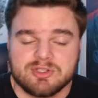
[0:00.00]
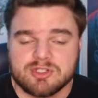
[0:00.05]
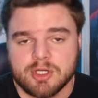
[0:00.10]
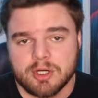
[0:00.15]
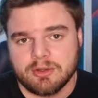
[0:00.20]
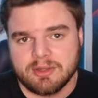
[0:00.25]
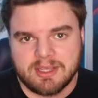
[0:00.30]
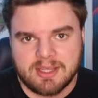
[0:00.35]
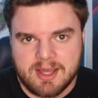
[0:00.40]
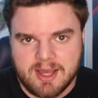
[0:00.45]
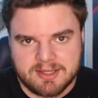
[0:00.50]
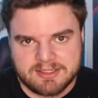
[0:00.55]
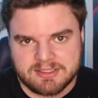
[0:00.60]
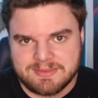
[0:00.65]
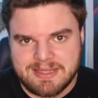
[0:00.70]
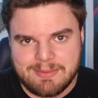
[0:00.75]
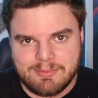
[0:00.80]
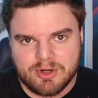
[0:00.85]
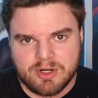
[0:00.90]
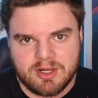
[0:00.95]
Charlie Cox and
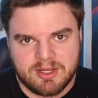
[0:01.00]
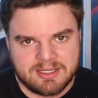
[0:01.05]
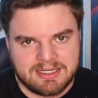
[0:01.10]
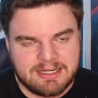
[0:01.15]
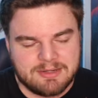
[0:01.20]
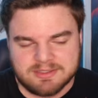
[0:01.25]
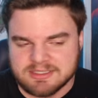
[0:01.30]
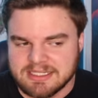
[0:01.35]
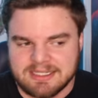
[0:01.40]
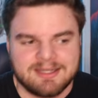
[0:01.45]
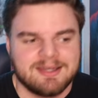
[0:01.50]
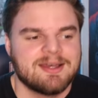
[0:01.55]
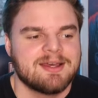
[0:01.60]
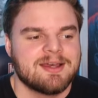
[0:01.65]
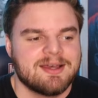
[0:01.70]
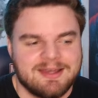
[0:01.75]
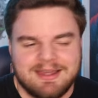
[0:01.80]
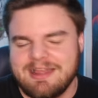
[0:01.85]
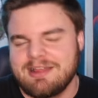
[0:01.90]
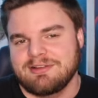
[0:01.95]
Matt Murdock, and I was like,
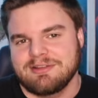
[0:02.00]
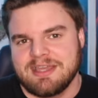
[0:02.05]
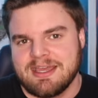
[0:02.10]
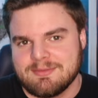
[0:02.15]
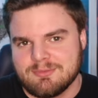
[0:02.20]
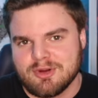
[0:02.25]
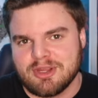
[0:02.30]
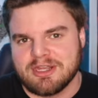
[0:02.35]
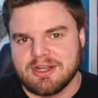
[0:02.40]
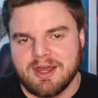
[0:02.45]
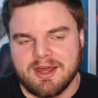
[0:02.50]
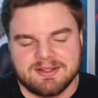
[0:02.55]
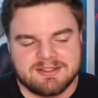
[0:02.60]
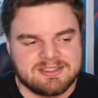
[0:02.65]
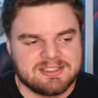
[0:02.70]
hell yeah, bring it on.